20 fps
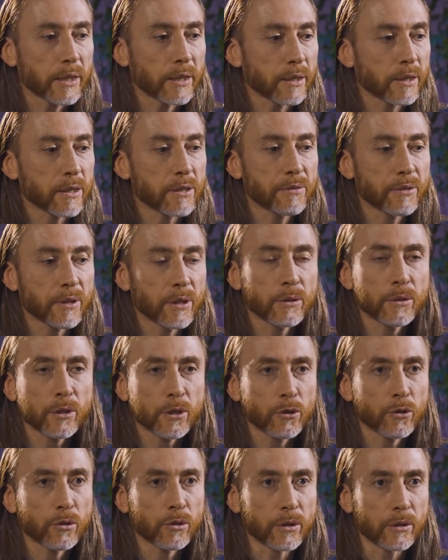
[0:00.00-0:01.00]
Yes,
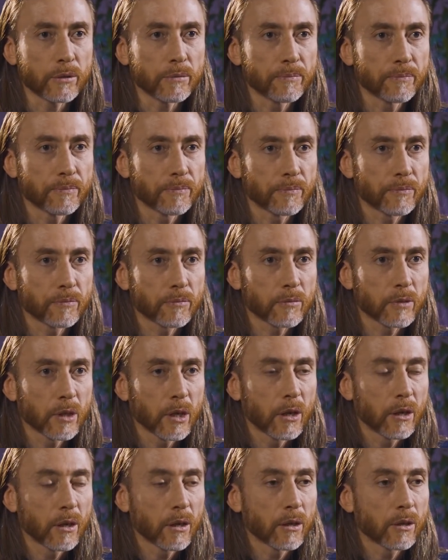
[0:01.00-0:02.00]
and I call them
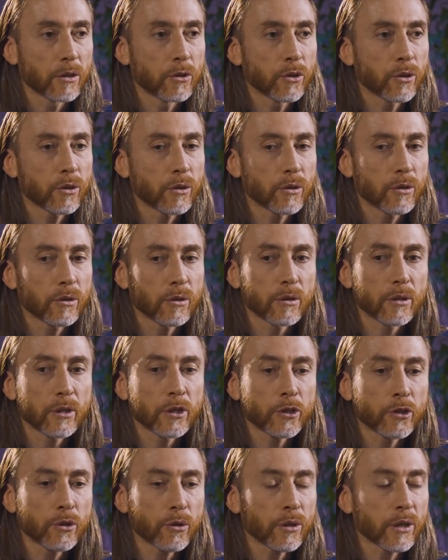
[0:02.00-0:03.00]
yoga.
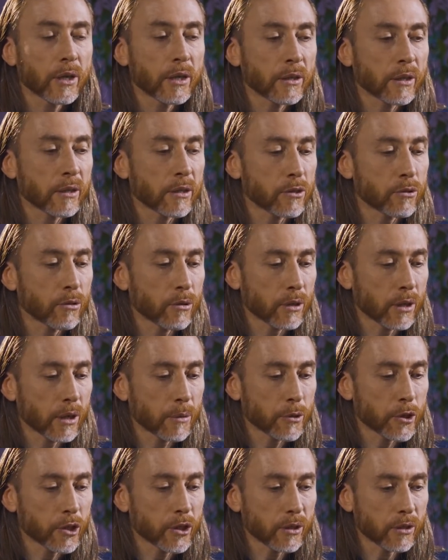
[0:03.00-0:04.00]
But yoga is
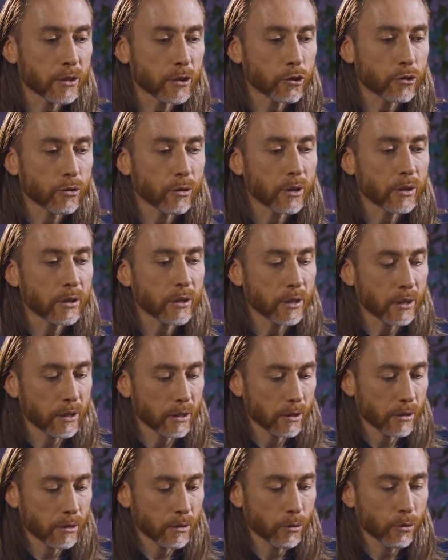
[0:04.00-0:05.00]
all-encompassing.
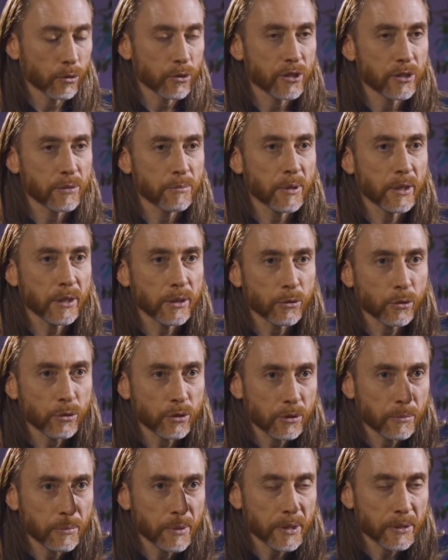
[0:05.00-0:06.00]
It functions on
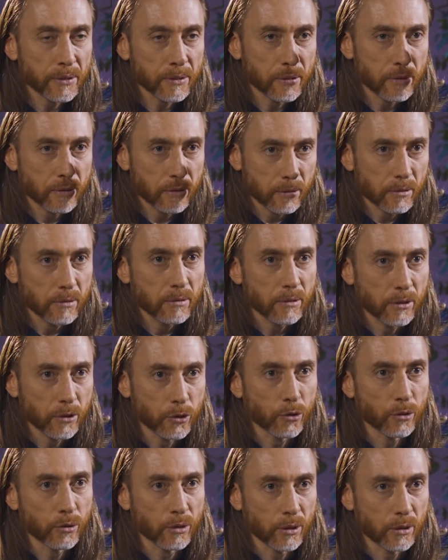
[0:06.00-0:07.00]
earth as
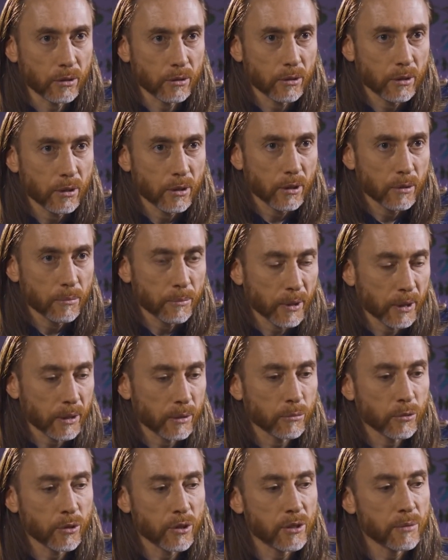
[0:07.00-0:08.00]
well as on heaven.
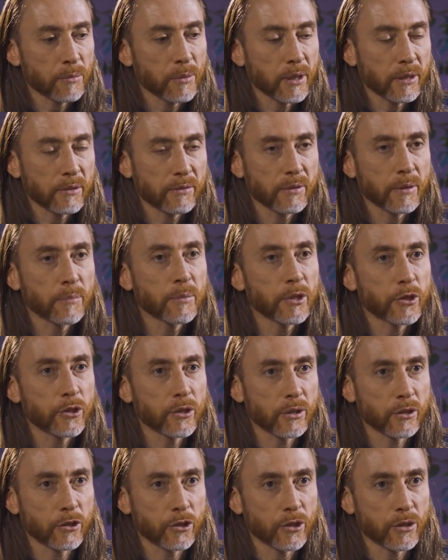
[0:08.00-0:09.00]
This is why on earth
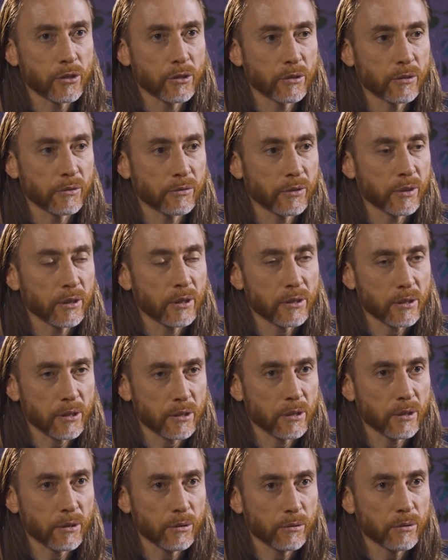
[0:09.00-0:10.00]
you are self-aware
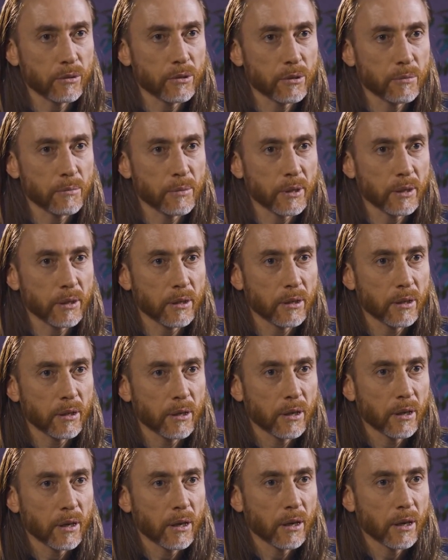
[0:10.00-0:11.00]
in your everyday
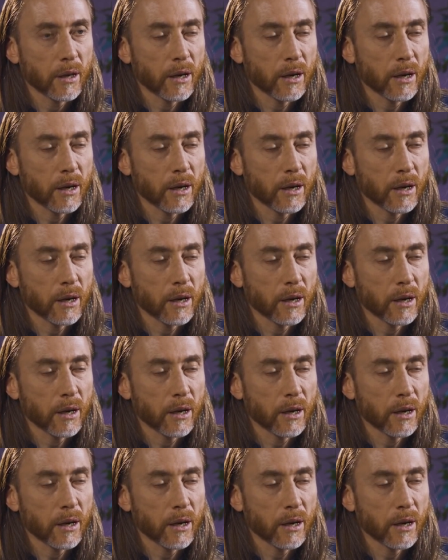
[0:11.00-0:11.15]
life.